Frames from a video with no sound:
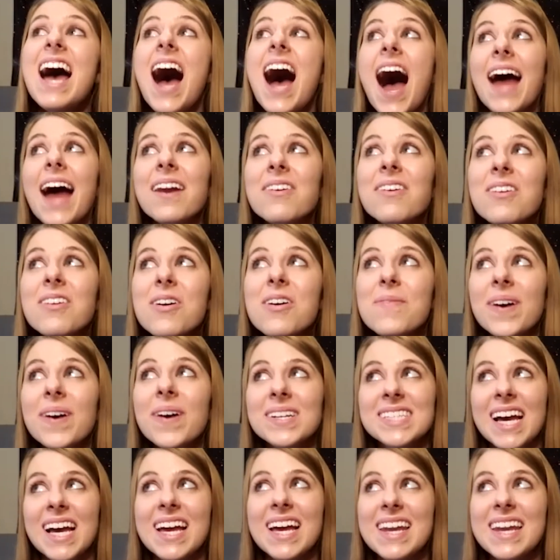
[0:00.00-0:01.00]
don't know about
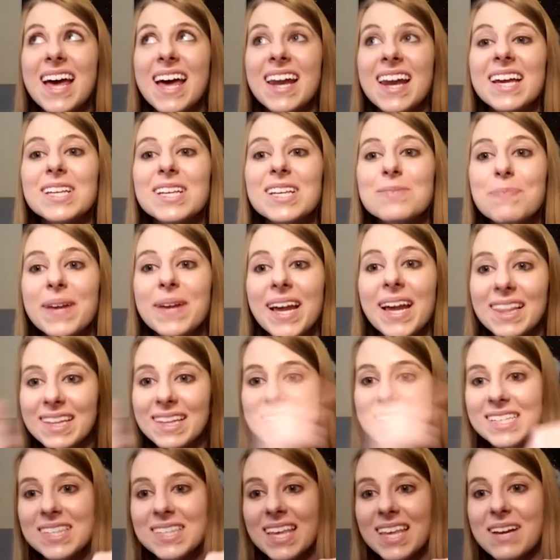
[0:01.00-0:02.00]
Dianetics, but at
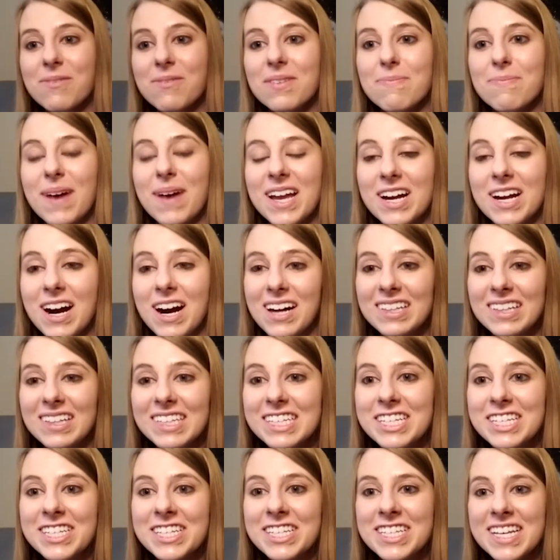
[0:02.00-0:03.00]
least like with my
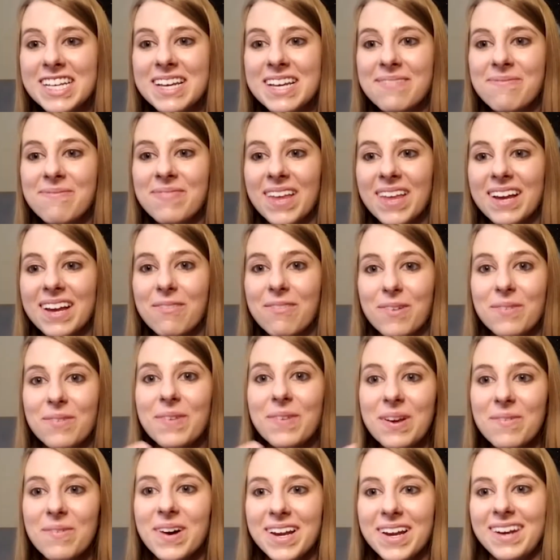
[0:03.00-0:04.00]
college team, like when we
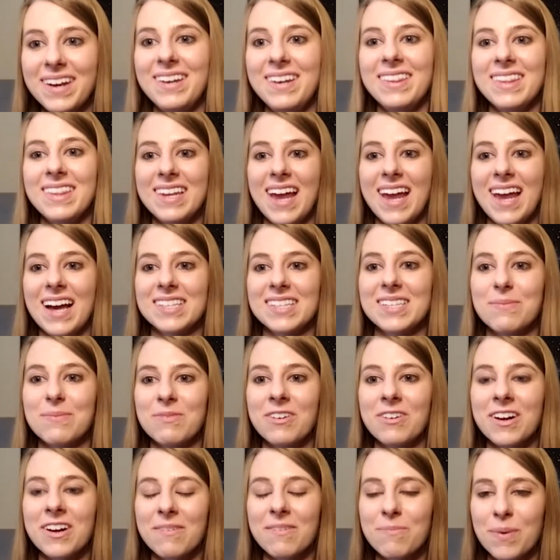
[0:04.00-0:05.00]
won the NASA
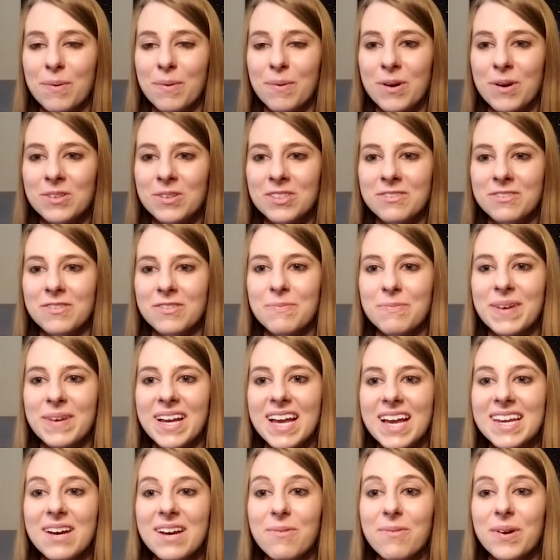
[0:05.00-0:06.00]
proposal for Big
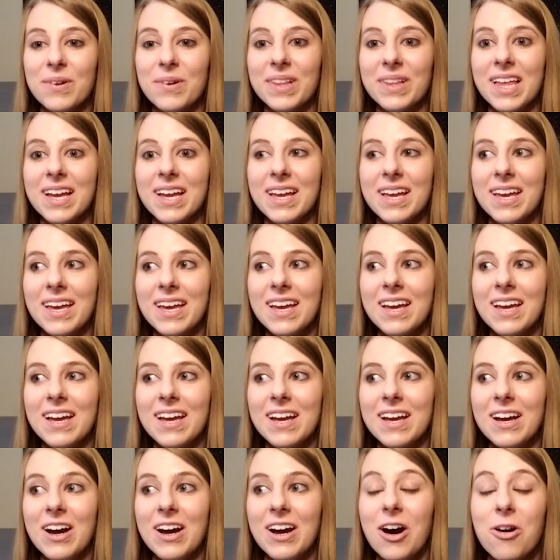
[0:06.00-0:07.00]
Idea, we were like,
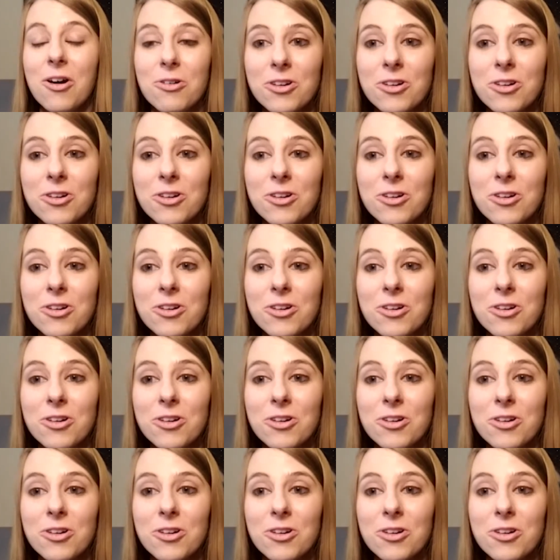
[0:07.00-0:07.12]
oh